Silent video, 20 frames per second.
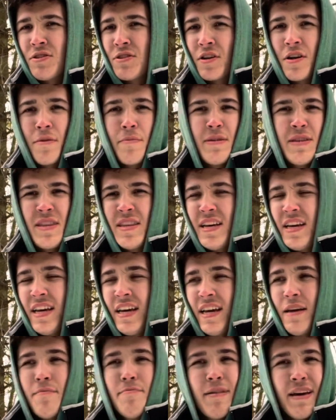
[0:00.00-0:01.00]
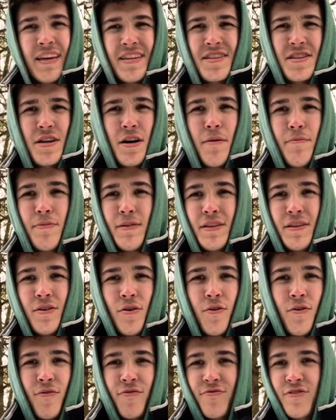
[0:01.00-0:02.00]
They're going to be biggest company in the
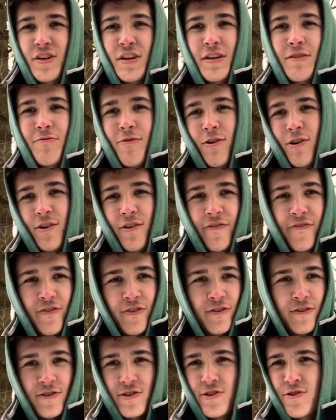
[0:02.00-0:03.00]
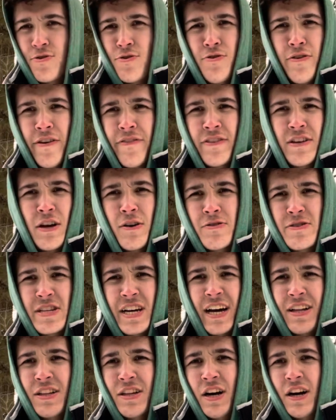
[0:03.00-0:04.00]
whole freaking world for who even knows
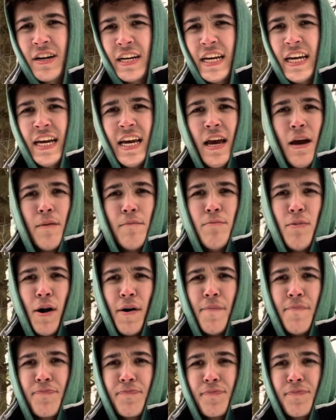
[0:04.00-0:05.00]
how long. But